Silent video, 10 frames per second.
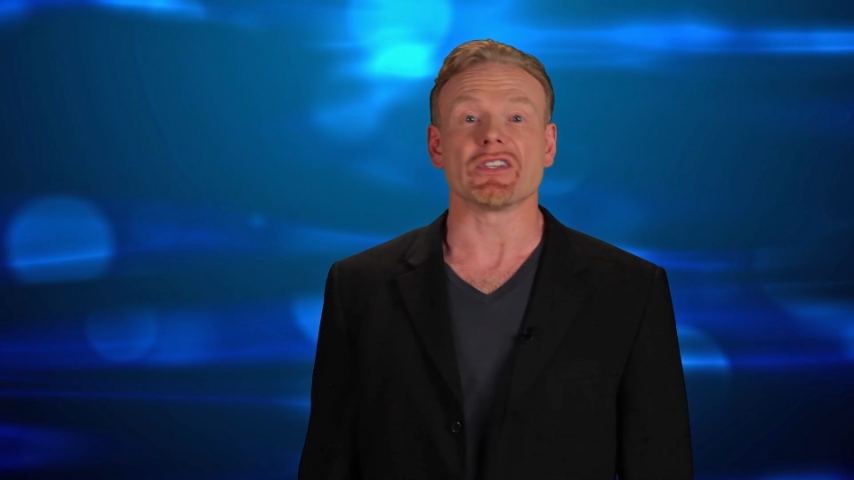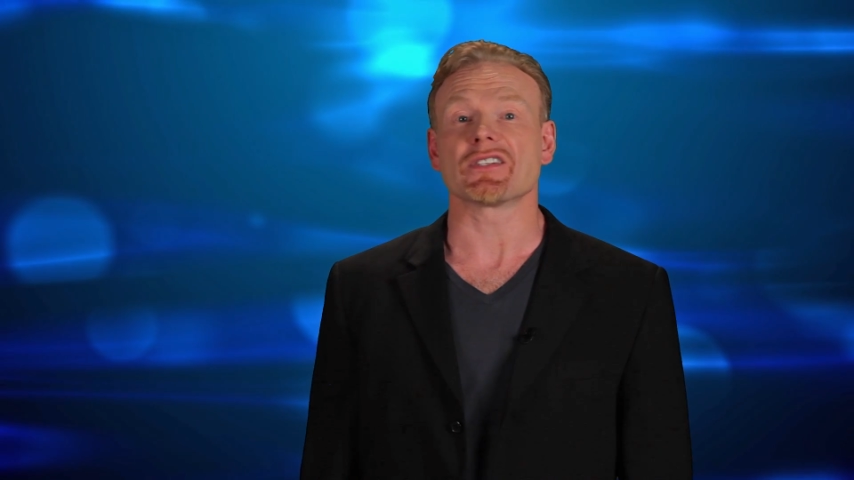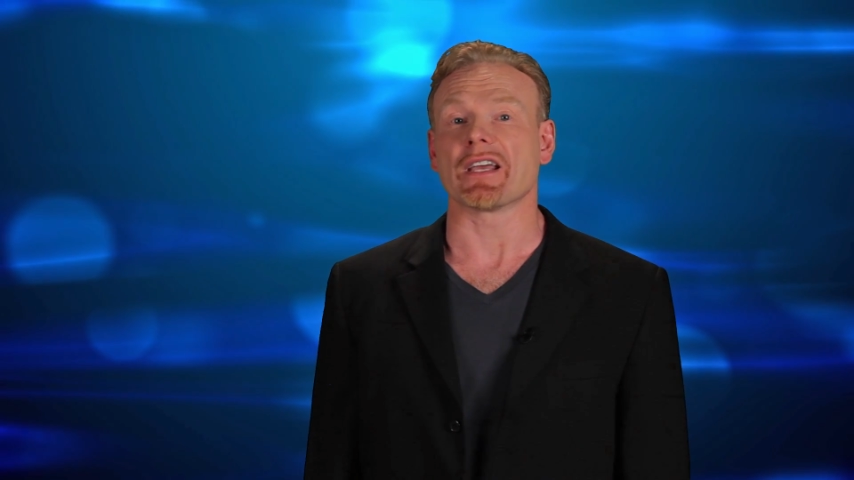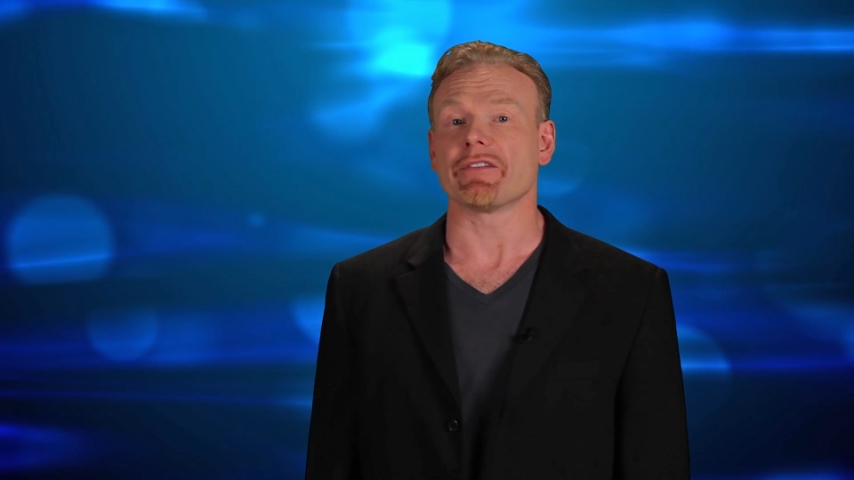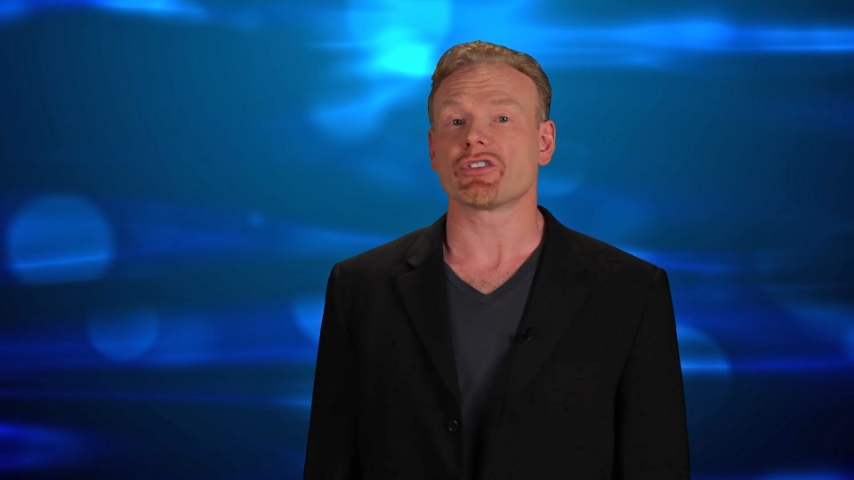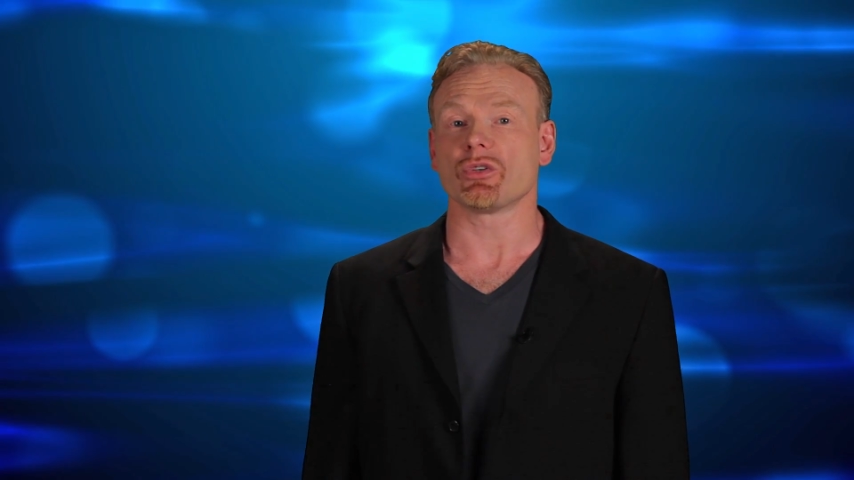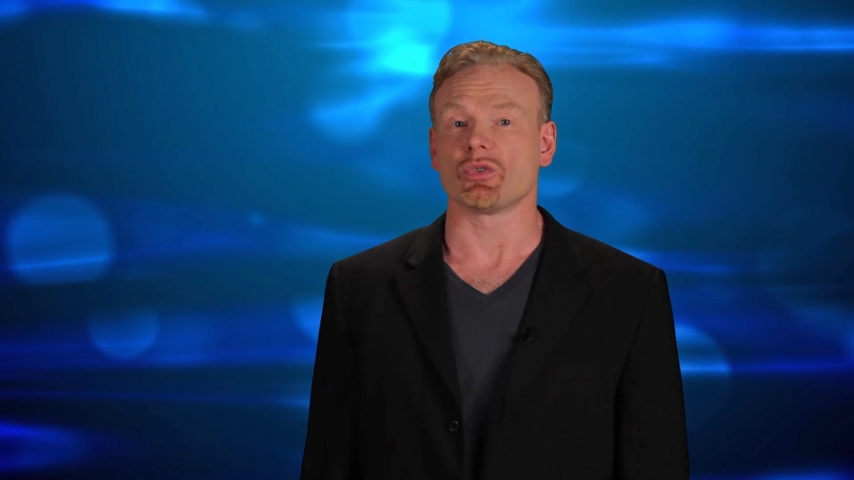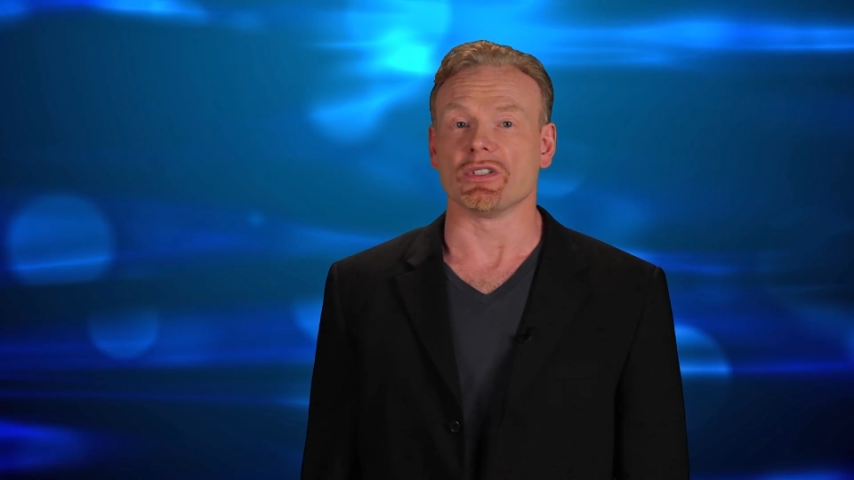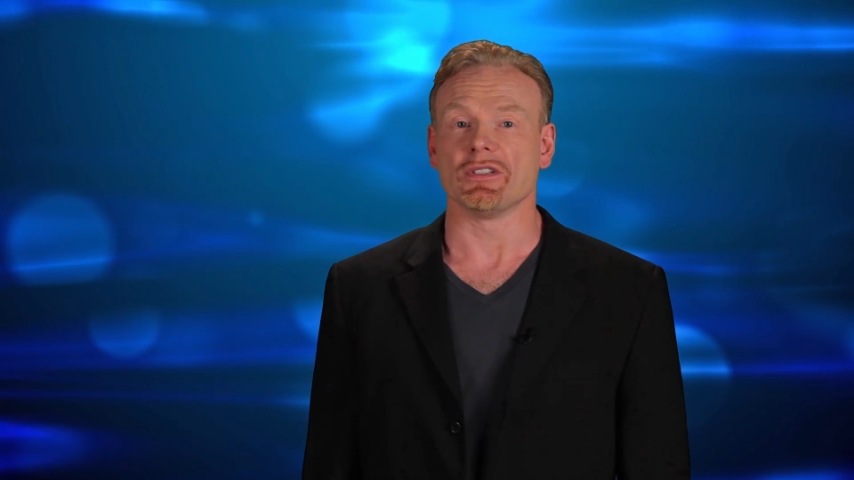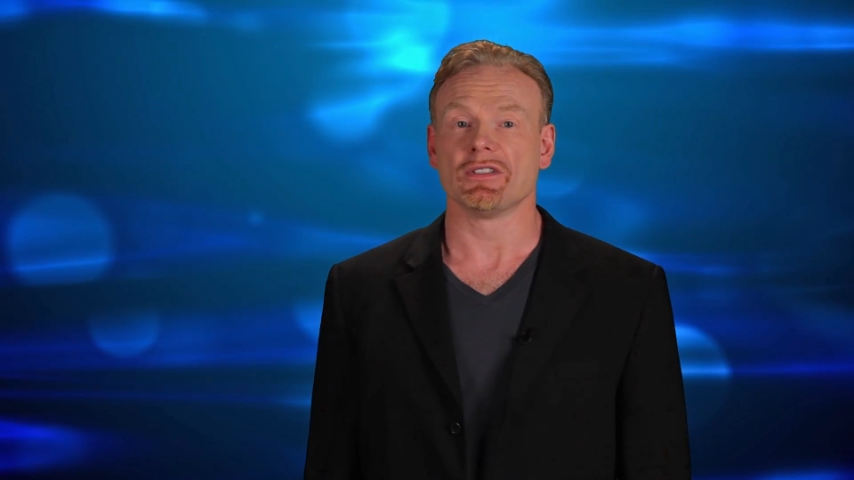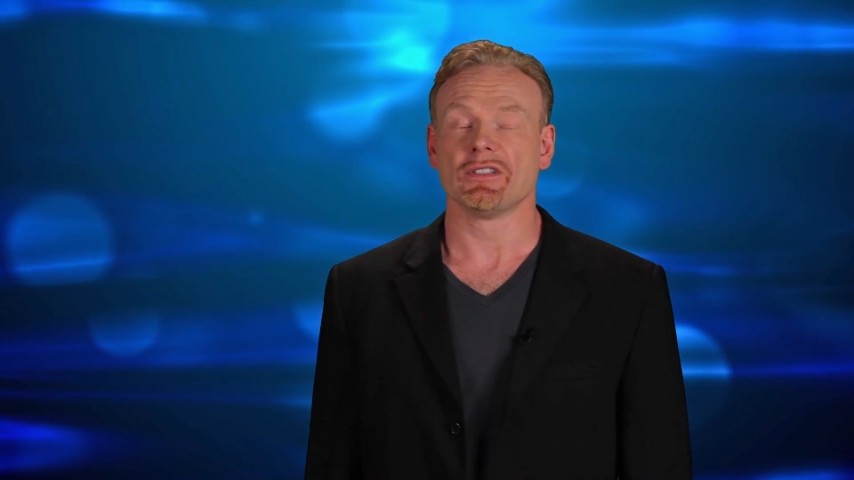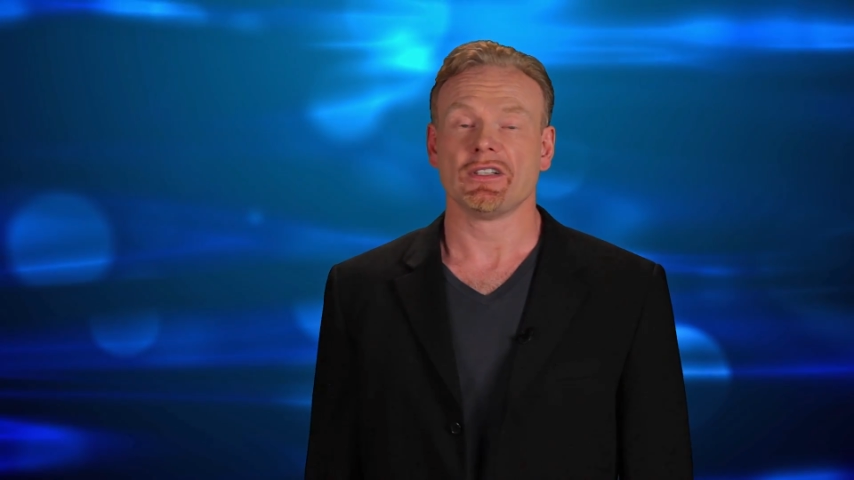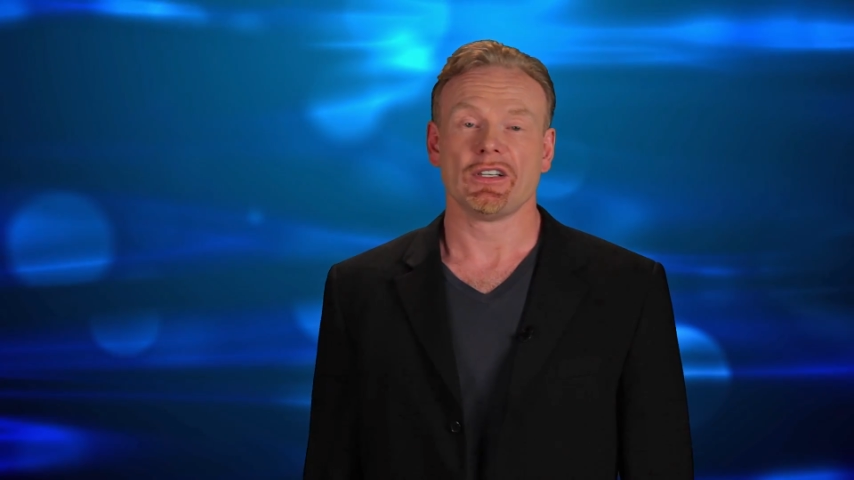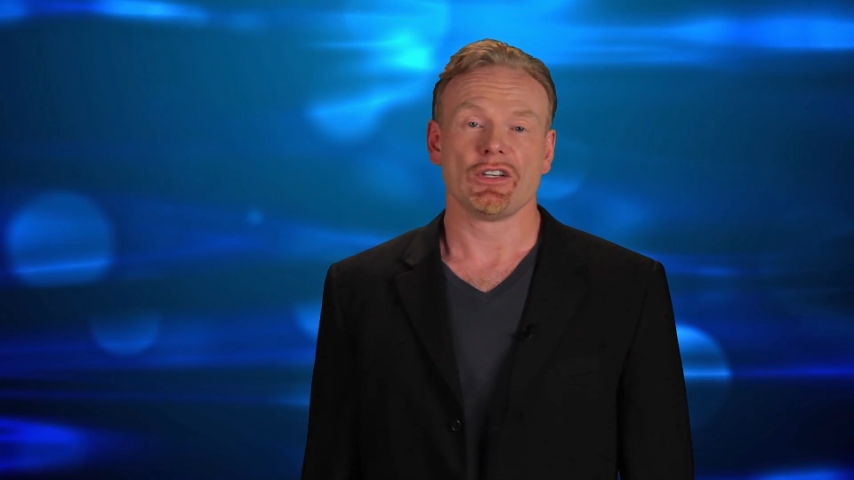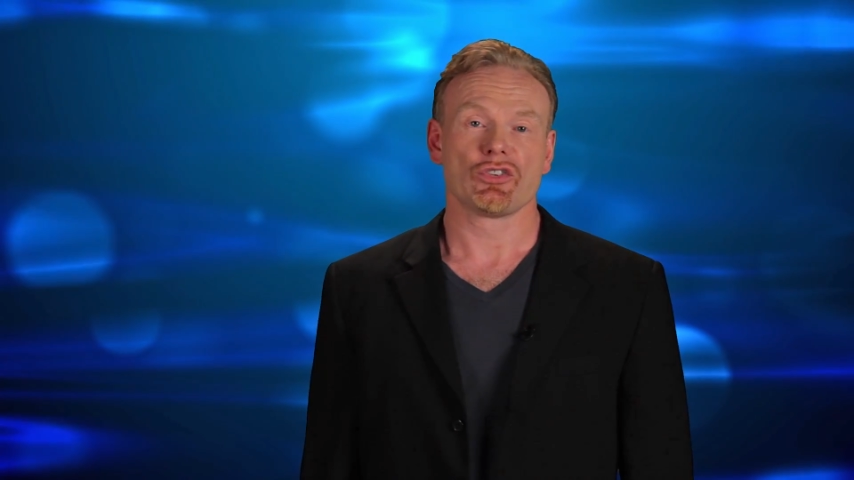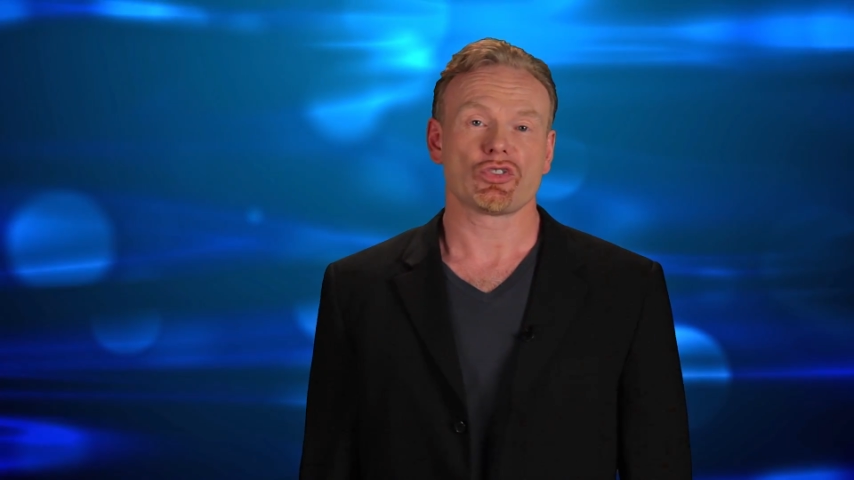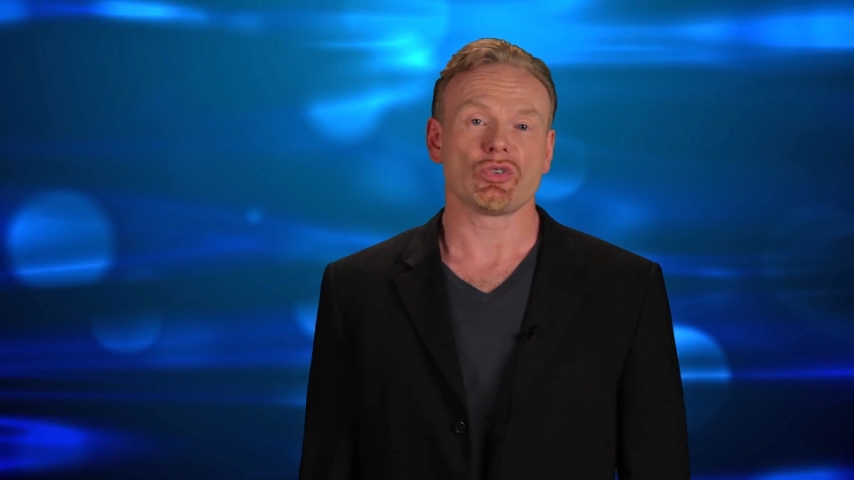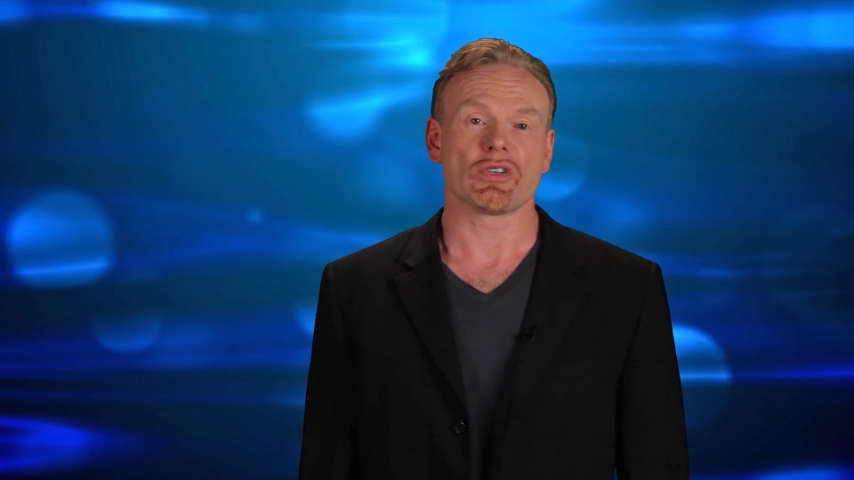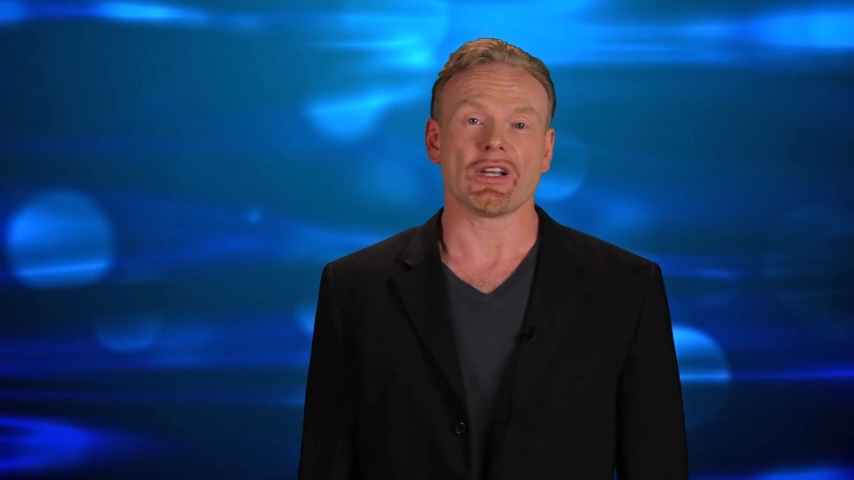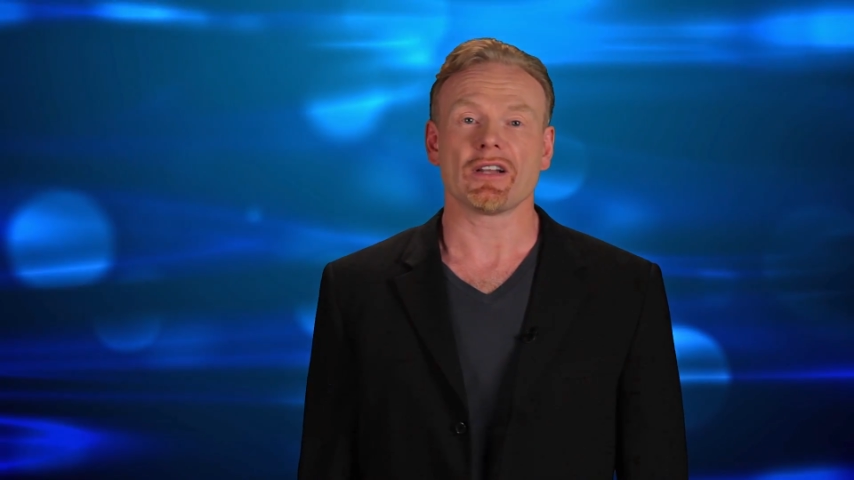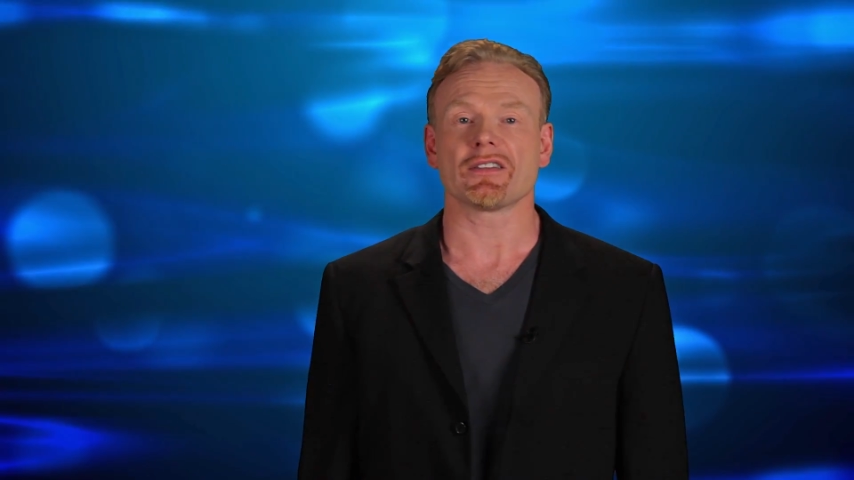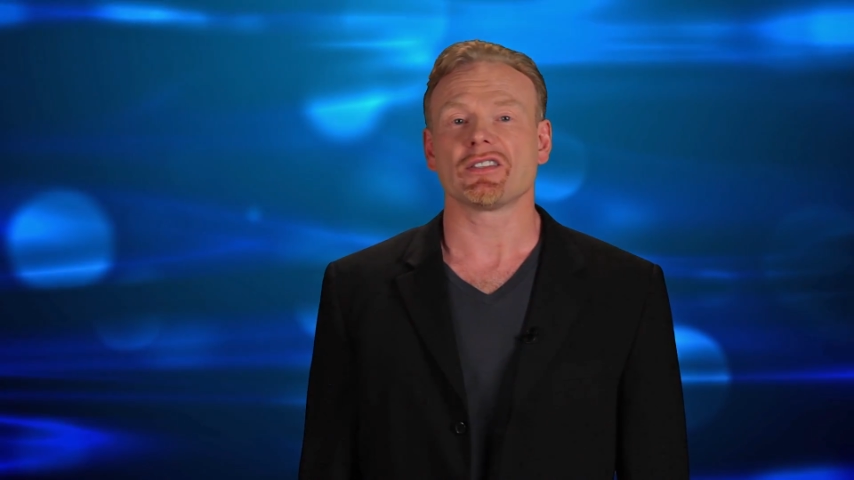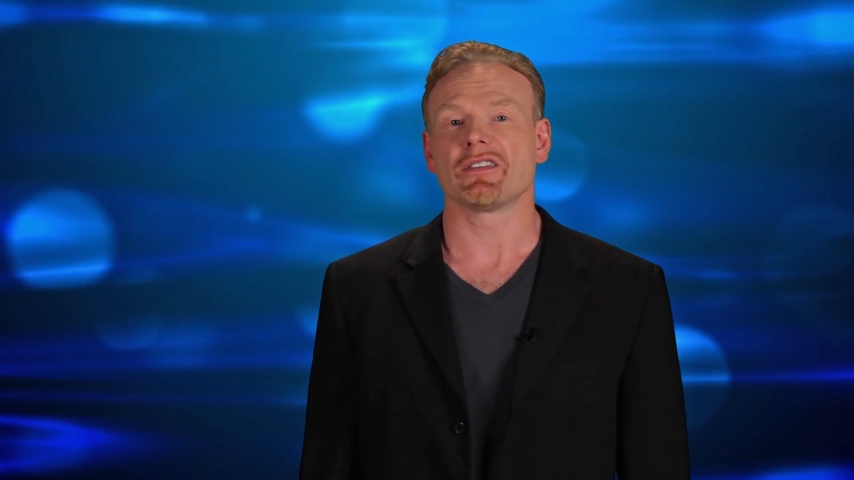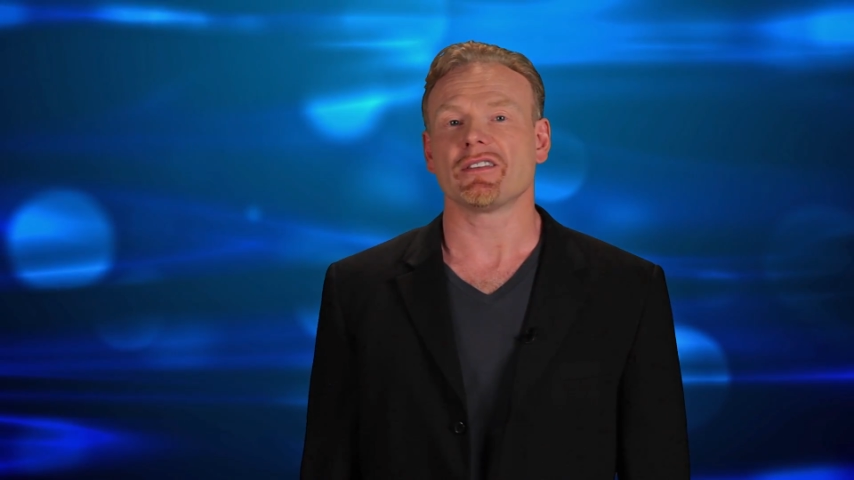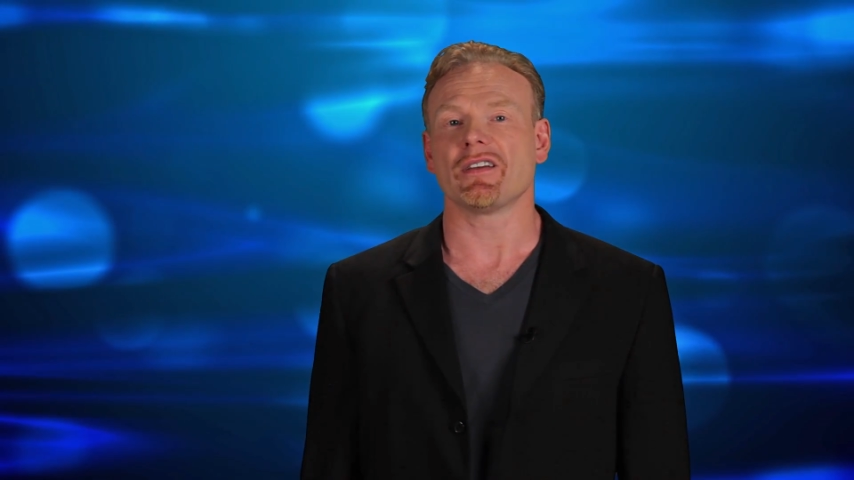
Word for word: it is to have children children aren't,